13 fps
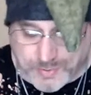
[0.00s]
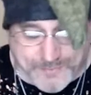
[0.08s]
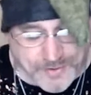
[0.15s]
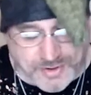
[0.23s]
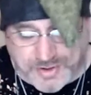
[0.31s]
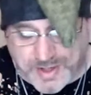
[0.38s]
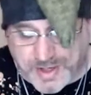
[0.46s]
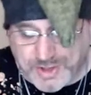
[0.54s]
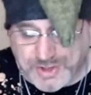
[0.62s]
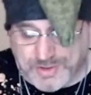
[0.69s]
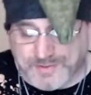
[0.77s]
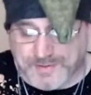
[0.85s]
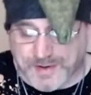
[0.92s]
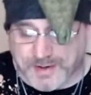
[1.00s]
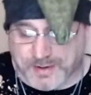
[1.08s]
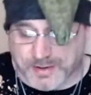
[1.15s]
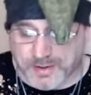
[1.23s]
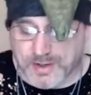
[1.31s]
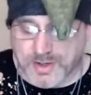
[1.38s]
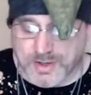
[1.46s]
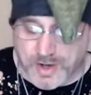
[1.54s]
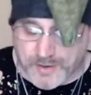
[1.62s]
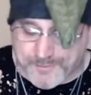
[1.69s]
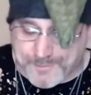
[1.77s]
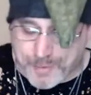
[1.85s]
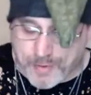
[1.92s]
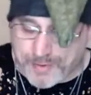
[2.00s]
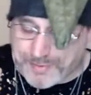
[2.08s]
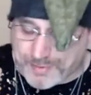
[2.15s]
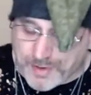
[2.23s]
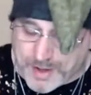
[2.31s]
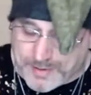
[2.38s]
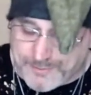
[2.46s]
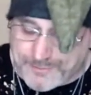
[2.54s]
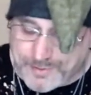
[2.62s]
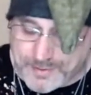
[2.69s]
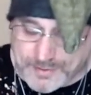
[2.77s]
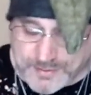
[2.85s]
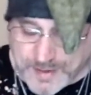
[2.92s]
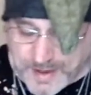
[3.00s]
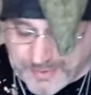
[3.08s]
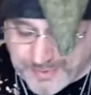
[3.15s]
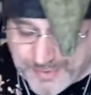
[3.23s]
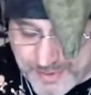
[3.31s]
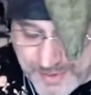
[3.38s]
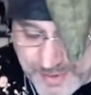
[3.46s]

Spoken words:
vegetation cycle of birth, life, death,